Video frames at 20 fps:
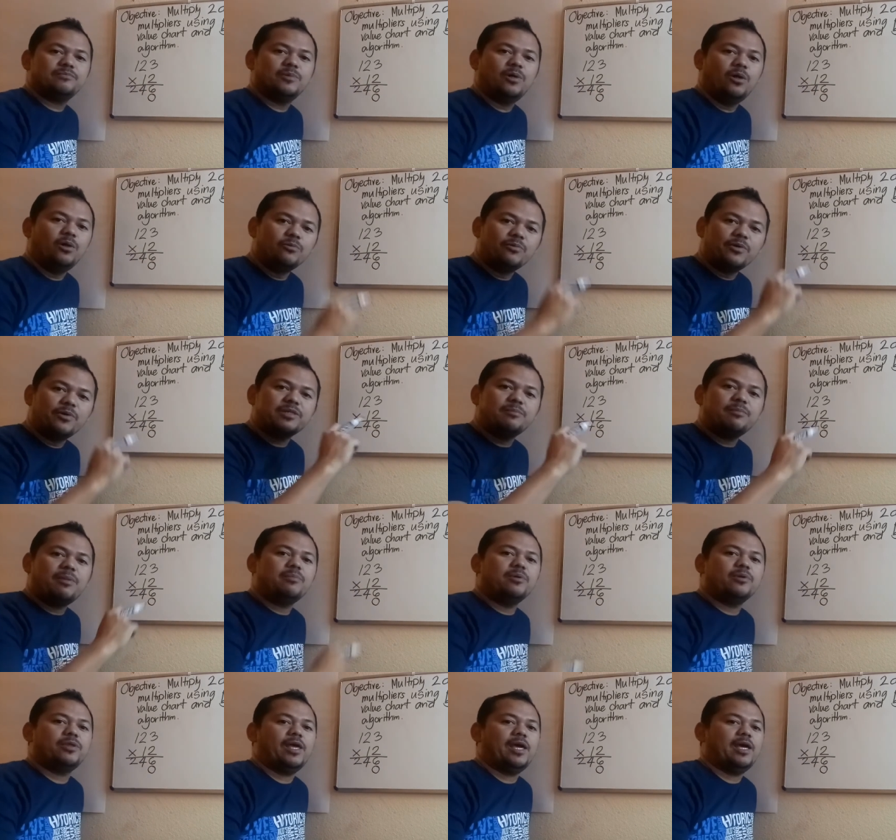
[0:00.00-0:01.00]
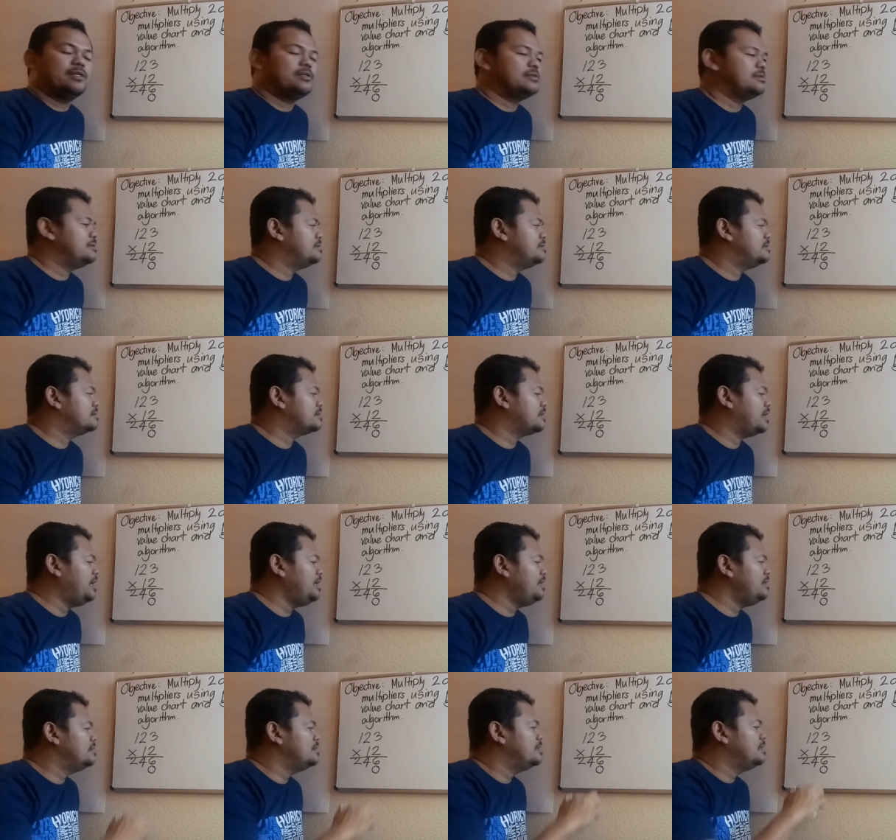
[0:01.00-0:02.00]
Always remember that.
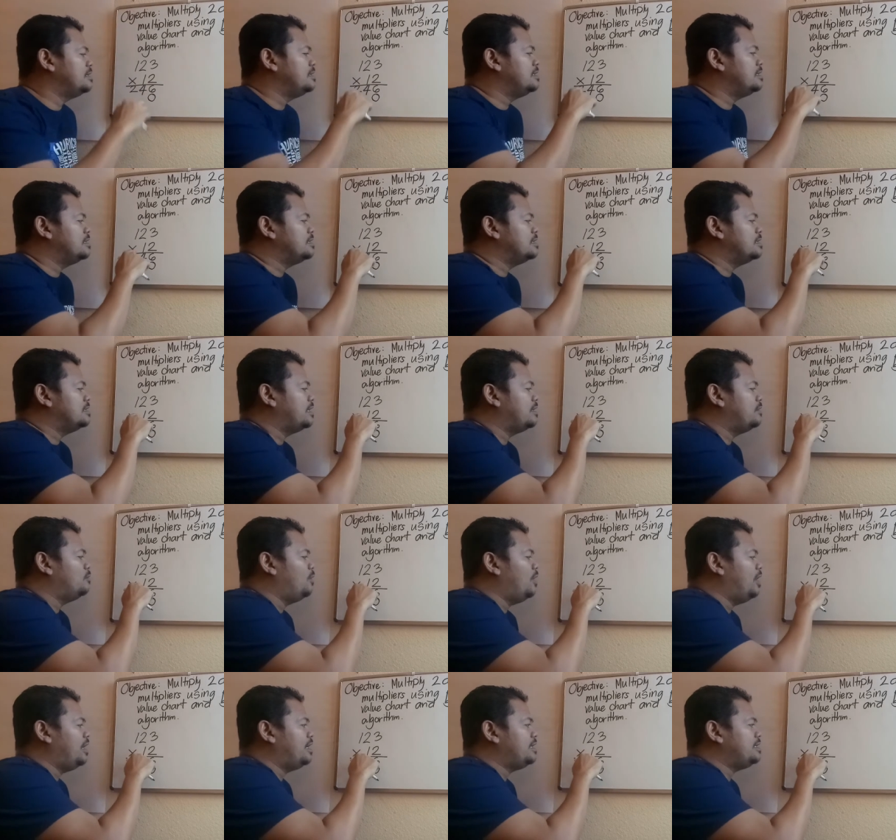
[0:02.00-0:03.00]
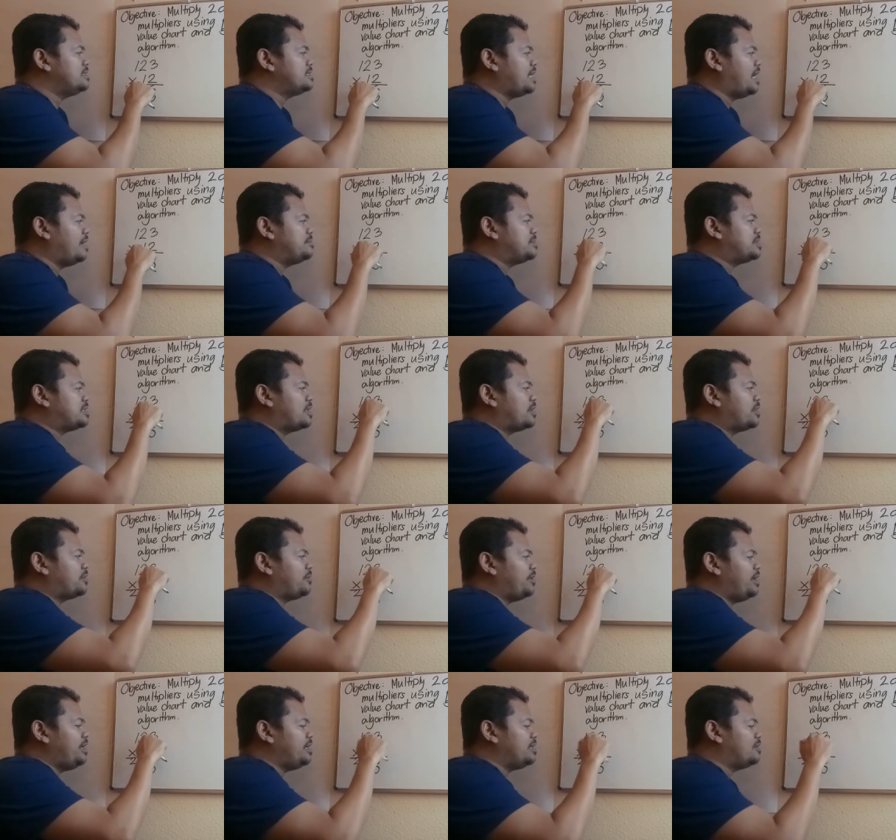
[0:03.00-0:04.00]
Okay? Then 1 times
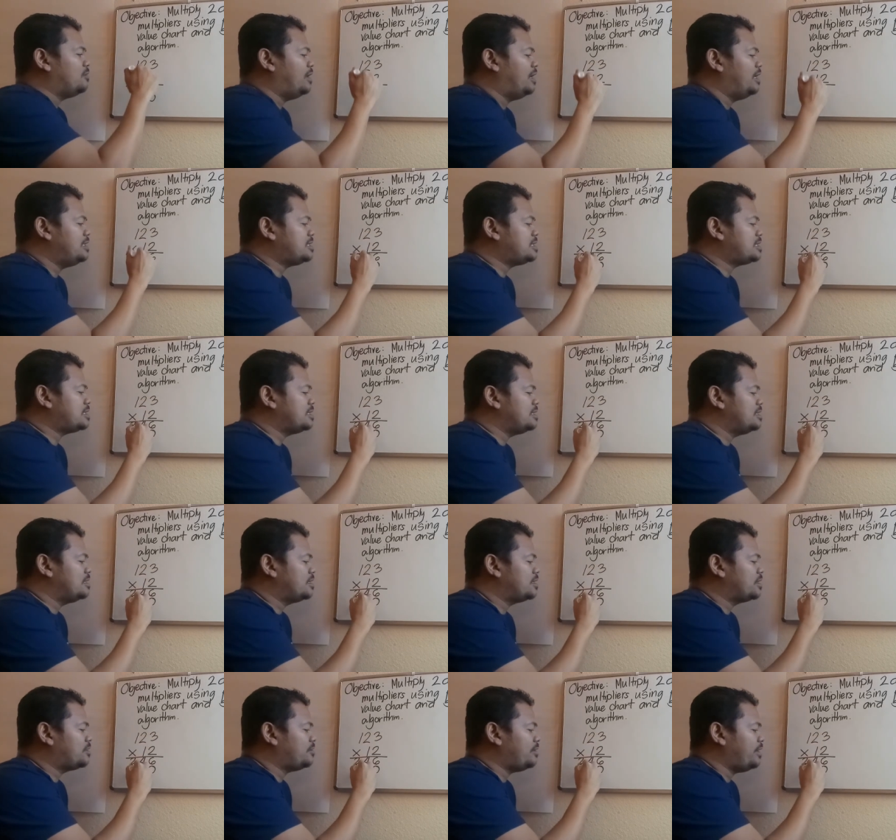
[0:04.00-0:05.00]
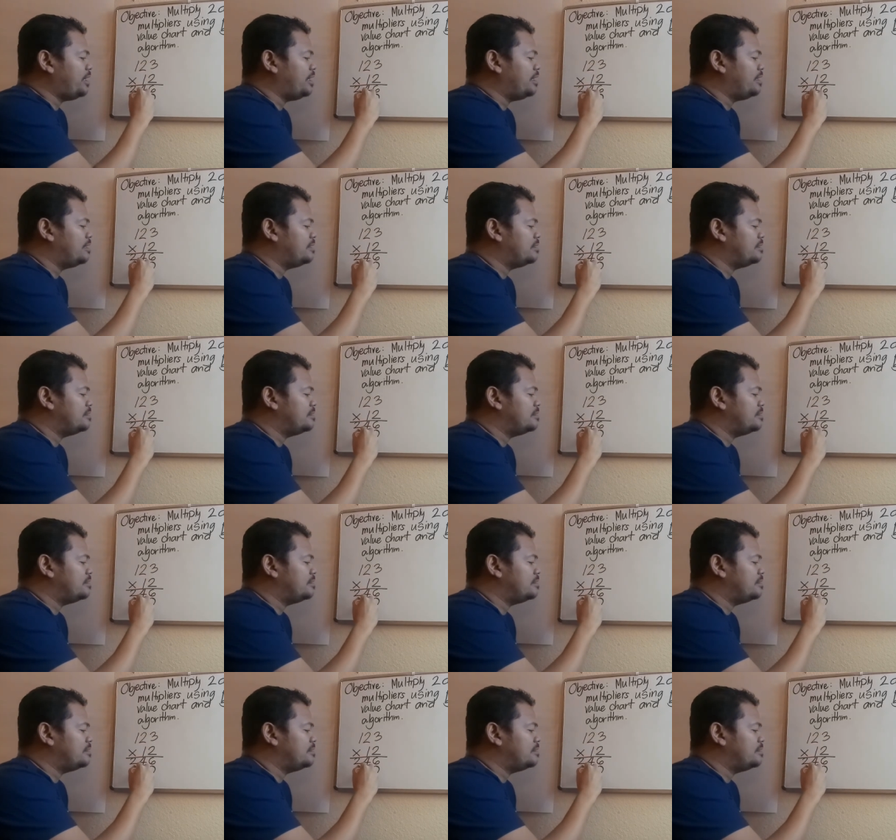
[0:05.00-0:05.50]
3 equals 3.